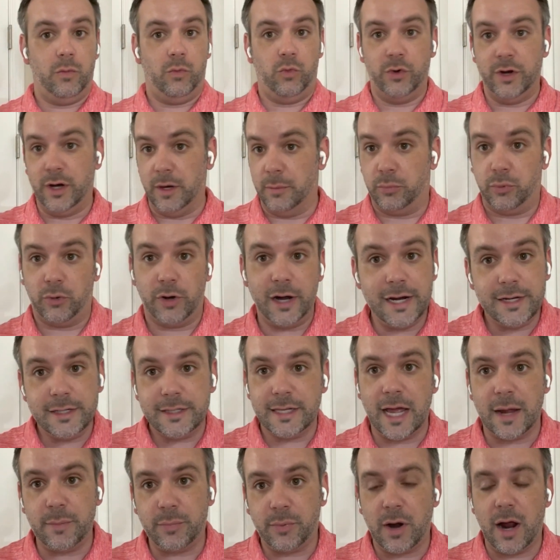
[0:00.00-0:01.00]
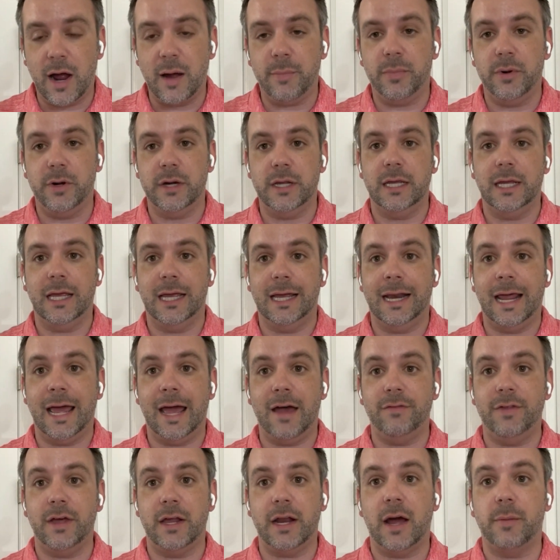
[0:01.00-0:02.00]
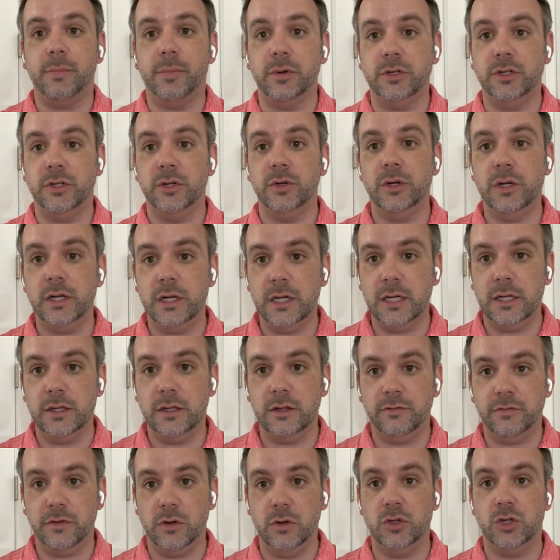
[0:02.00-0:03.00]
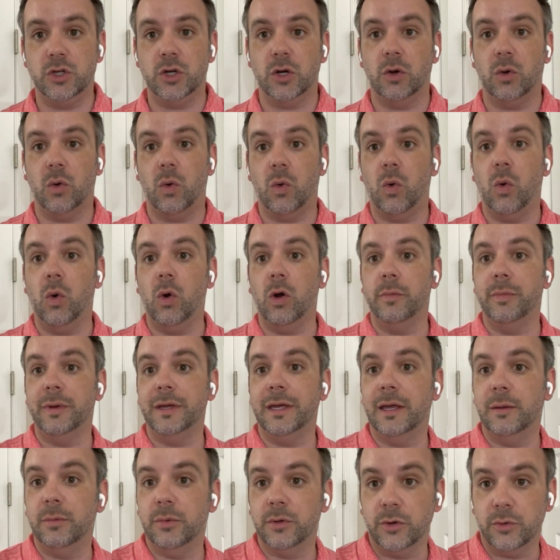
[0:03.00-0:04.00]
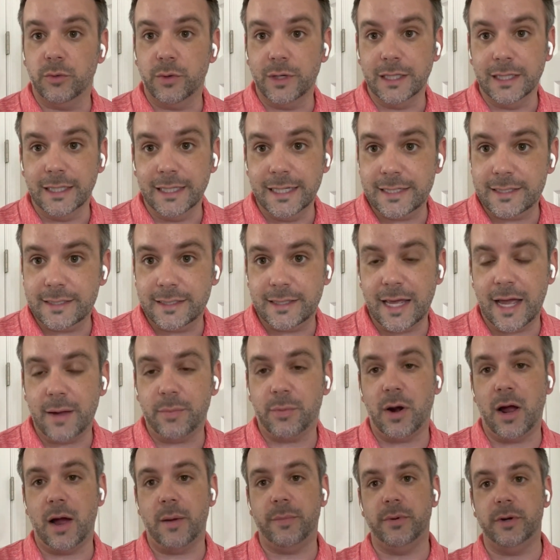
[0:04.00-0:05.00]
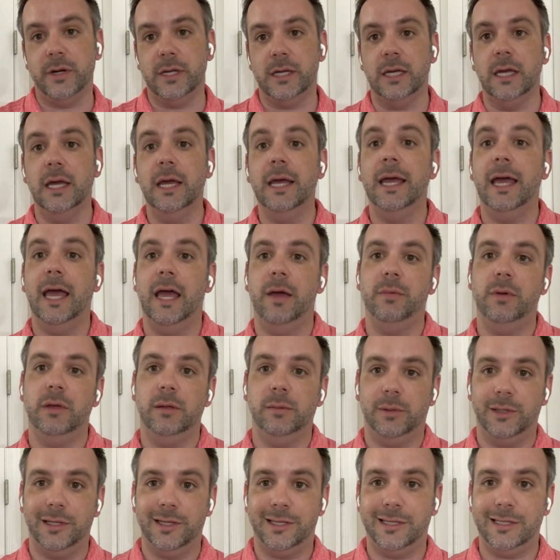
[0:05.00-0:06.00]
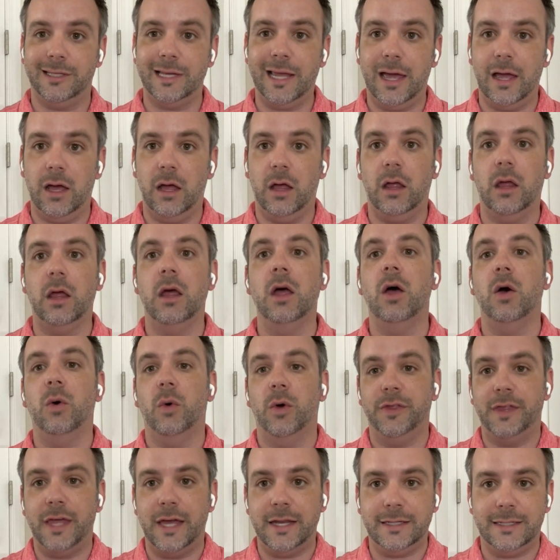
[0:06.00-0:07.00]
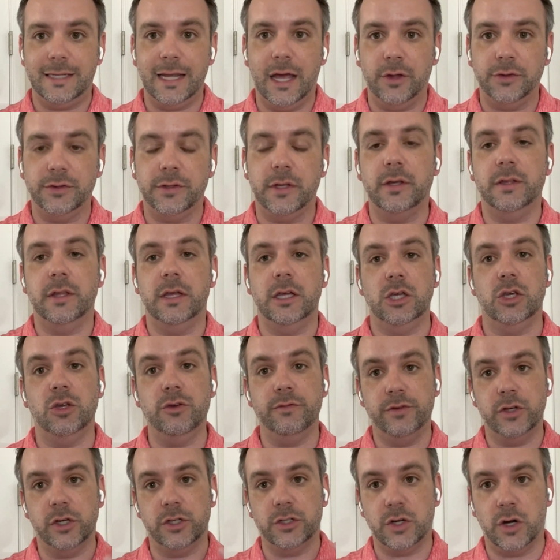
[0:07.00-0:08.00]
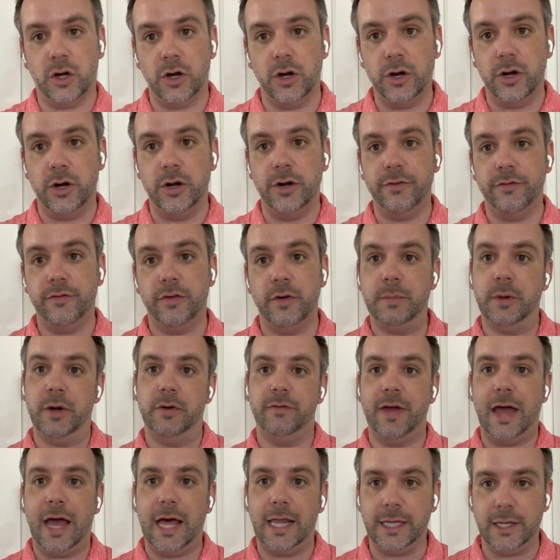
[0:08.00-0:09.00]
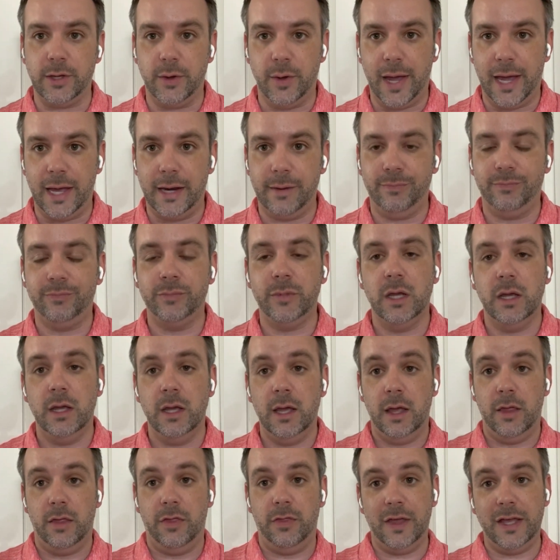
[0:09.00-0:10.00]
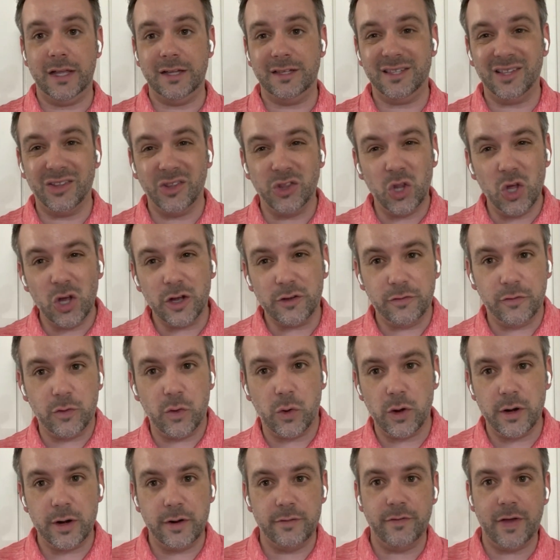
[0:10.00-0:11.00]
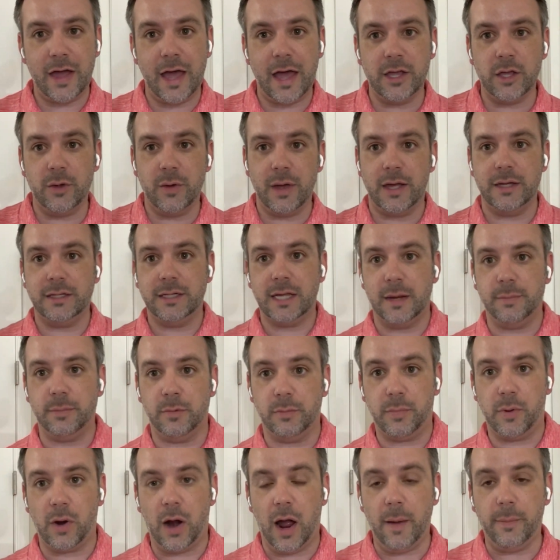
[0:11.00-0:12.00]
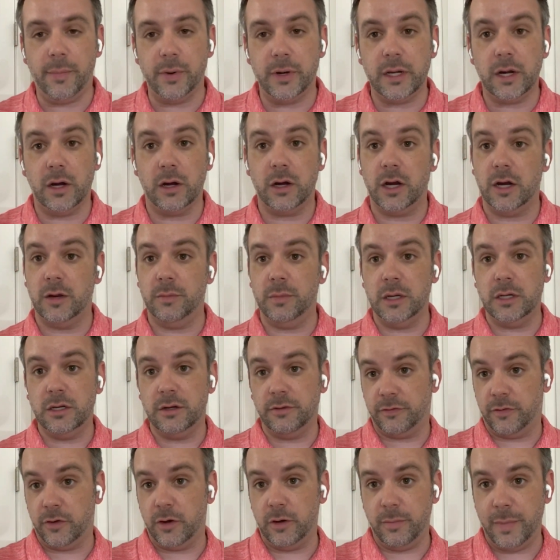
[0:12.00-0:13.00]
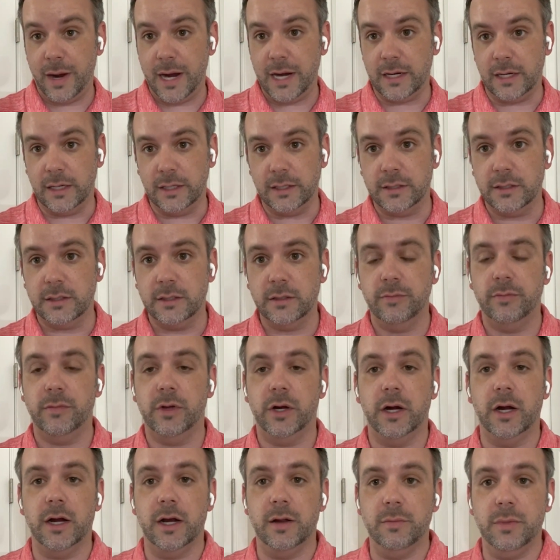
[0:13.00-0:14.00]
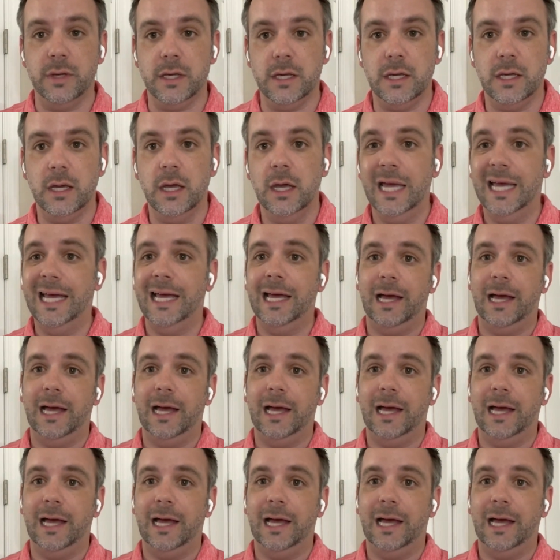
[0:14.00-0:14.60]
reappraise that property and have that opportunity in the future, or be able to relist that property and be able to sell with that delta that you've just earned from your value add. Things to look for in a value add type of property are going to be deferred maintenance. They're going to be